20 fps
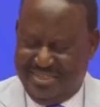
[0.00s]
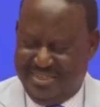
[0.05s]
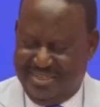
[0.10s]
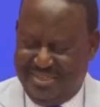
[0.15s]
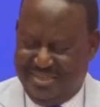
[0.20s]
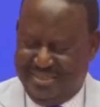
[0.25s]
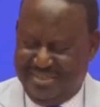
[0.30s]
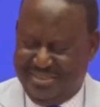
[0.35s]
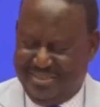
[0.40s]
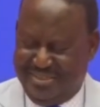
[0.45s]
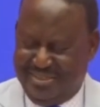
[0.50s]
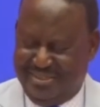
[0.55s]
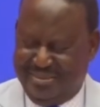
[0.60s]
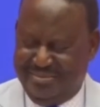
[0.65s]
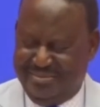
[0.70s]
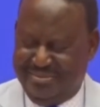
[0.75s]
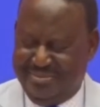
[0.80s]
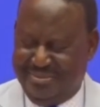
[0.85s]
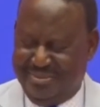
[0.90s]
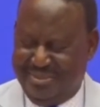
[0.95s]
Yes,
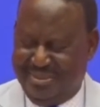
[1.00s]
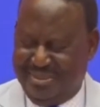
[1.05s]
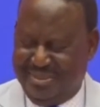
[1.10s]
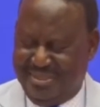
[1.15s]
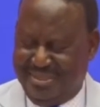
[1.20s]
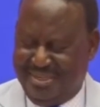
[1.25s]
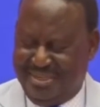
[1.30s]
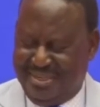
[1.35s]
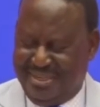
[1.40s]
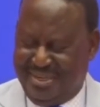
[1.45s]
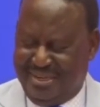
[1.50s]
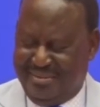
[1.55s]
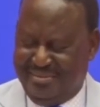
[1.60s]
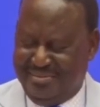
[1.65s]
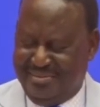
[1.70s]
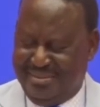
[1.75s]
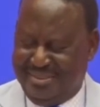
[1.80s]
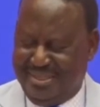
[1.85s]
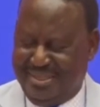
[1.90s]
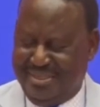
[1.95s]

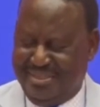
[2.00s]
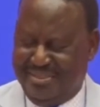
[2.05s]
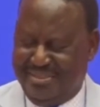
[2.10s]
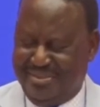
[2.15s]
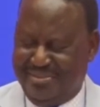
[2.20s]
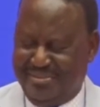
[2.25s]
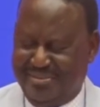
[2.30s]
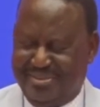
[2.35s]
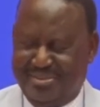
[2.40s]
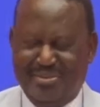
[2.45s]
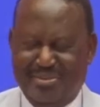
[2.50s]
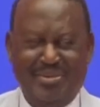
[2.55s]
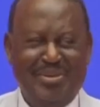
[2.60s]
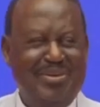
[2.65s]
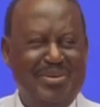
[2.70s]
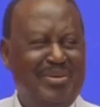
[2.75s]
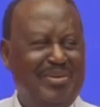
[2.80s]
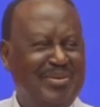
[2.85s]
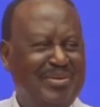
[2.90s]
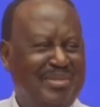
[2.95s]
I've sat for too
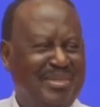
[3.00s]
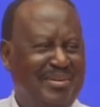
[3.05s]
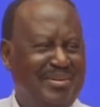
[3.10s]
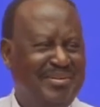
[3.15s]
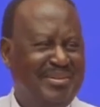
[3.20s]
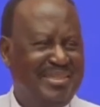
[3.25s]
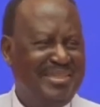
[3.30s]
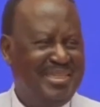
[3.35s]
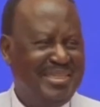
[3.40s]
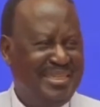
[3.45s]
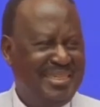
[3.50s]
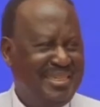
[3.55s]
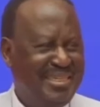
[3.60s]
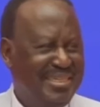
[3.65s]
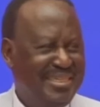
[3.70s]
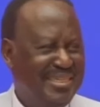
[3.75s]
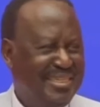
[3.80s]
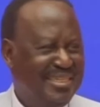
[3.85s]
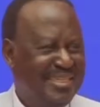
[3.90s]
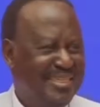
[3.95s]
long down here
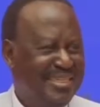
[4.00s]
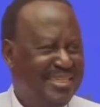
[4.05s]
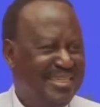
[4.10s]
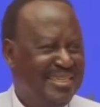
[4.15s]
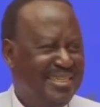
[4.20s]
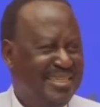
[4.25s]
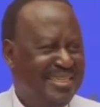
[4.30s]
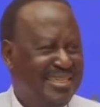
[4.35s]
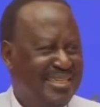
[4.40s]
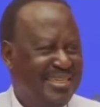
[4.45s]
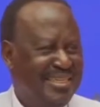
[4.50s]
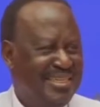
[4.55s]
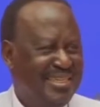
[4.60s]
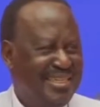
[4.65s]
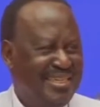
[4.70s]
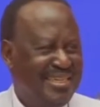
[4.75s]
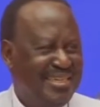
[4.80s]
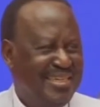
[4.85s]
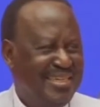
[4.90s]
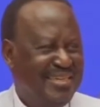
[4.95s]

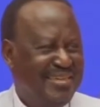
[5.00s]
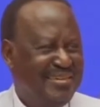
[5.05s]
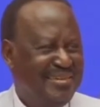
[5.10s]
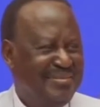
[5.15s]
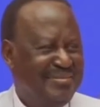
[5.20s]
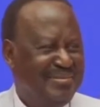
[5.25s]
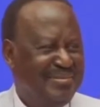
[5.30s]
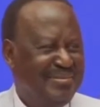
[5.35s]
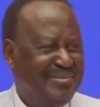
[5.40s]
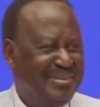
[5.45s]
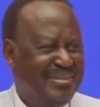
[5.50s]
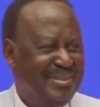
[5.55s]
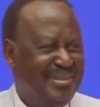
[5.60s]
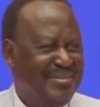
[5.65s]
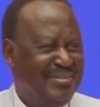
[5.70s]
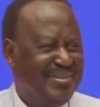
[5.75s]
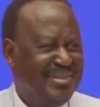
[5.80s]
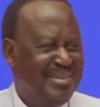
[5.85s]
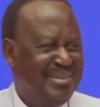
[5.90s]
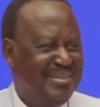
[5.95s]
that I'm
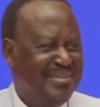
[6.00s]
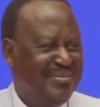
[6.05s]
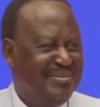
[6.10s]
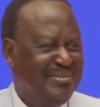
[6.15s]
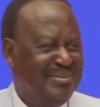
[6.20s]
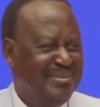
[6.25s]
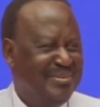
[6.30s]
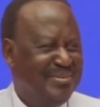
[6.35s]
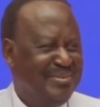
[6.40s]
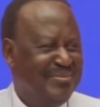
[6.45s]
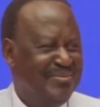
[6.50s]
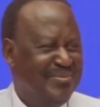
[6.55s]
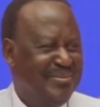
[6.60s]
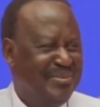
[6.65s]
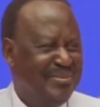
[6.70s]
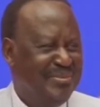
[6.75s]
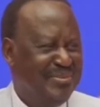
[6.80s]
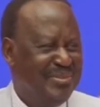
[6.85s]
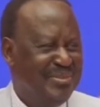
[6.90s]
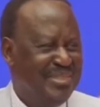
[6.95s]
now a little bit
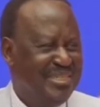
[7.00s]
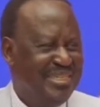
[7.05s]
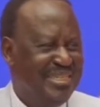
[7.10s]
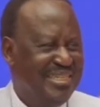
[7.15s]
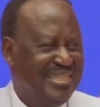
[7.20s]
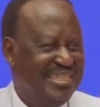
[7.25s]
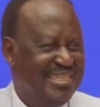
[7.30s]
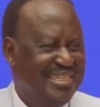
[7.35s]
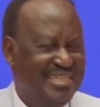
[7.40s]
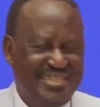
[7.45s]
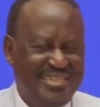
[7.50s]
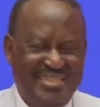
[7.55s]
confused.